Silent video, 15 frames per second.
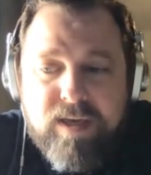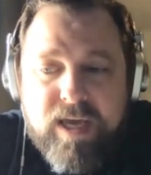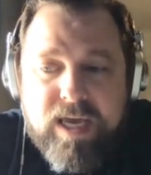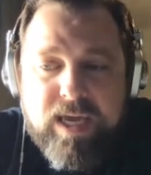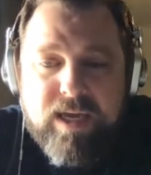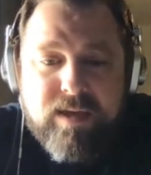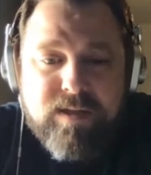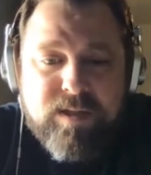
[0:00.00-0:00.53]

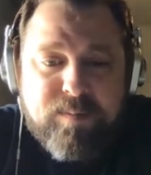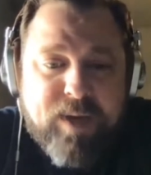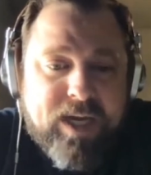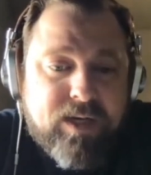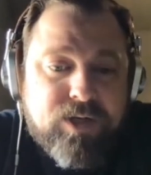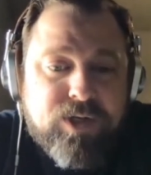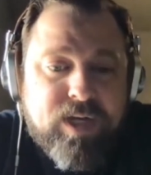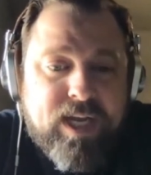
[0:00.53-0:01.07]
a
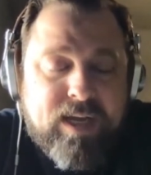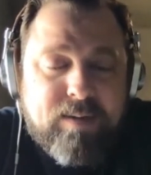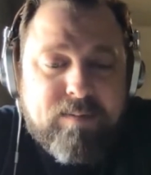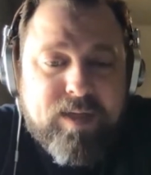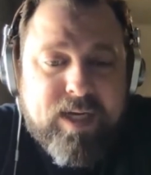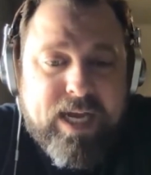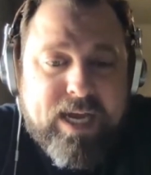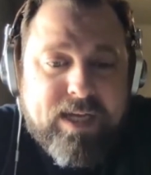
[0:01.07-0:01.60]
Spanish name
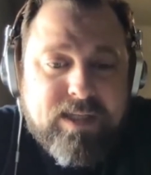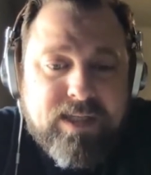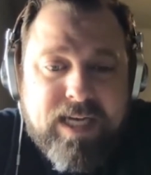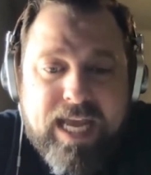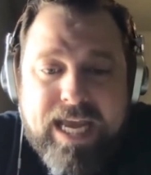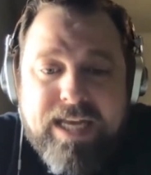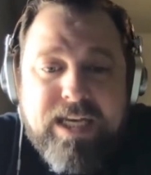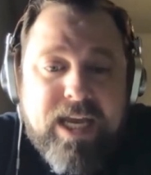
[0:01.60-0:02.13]
that has
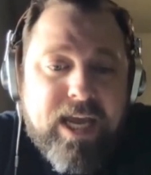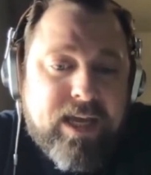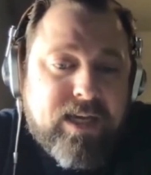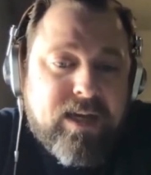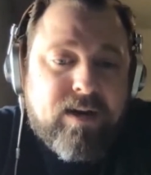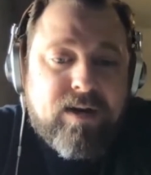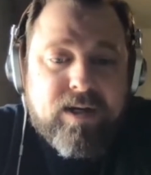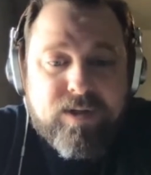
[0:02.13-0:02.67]
an N Y
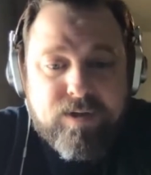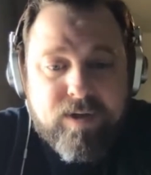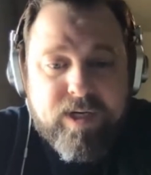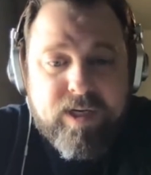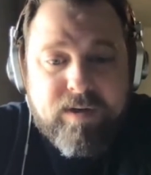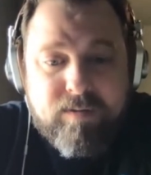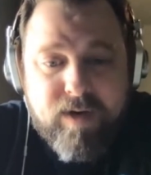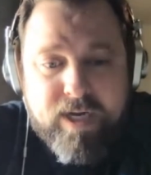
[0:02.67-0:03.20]
character
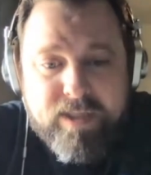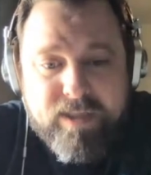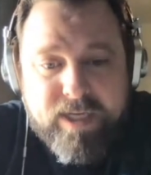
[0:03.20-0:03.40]
in it, right?